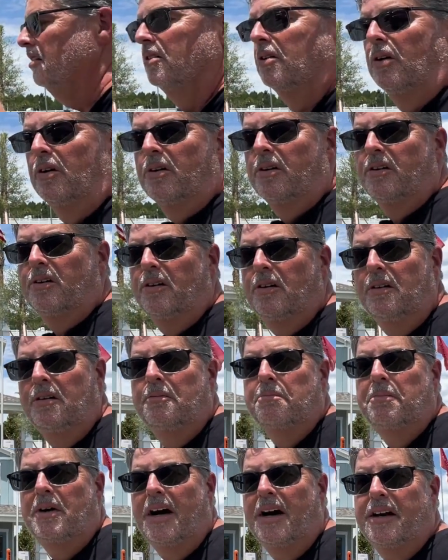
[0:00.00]
Laurel
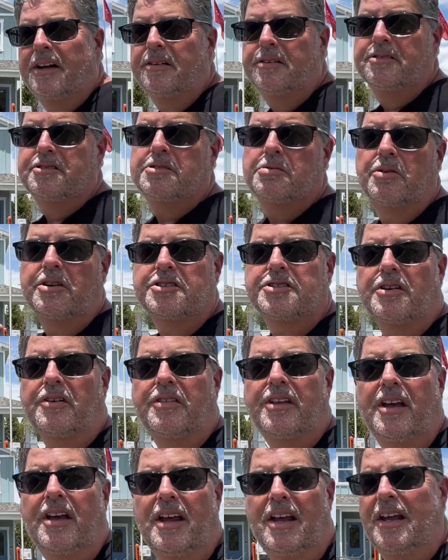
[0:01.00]
models, which are
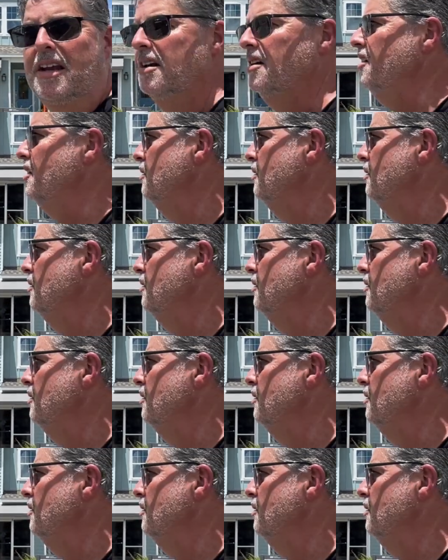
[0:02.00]
the end